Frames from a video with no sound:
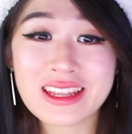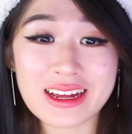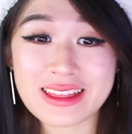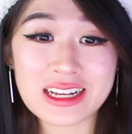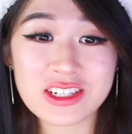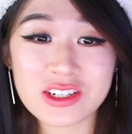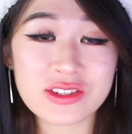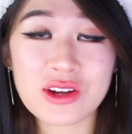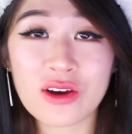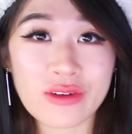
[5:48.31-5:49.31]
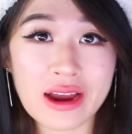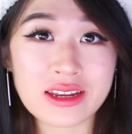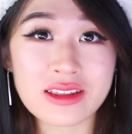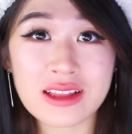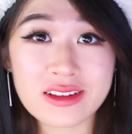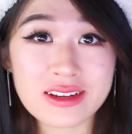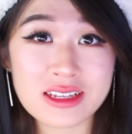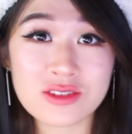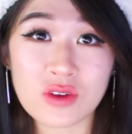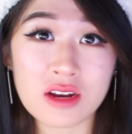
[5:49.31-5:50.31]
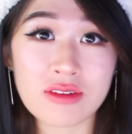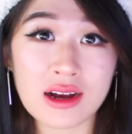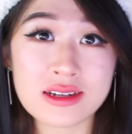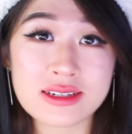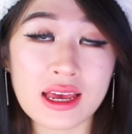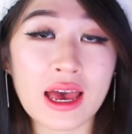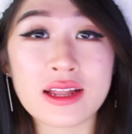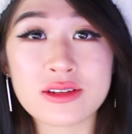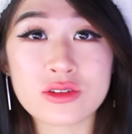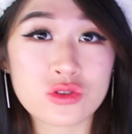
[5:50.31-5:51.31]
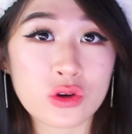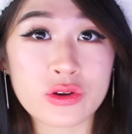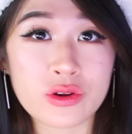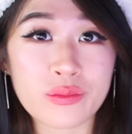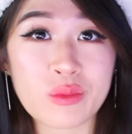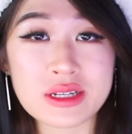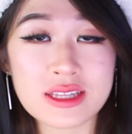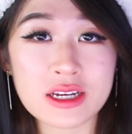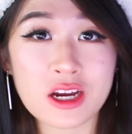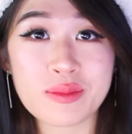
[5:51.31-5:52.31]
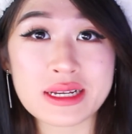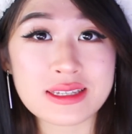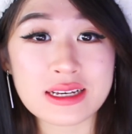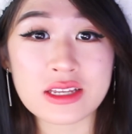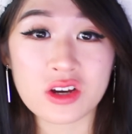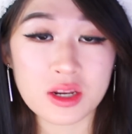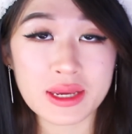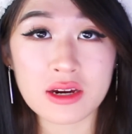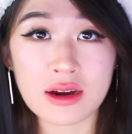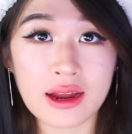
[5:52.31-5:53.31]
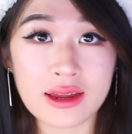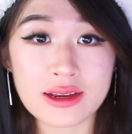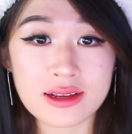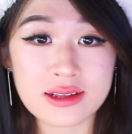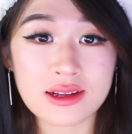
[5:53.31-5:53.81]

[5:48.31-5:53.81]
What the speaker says: Like, that's just not right. You let your kids run around and, dude, once they go missing, you're gonna be crying.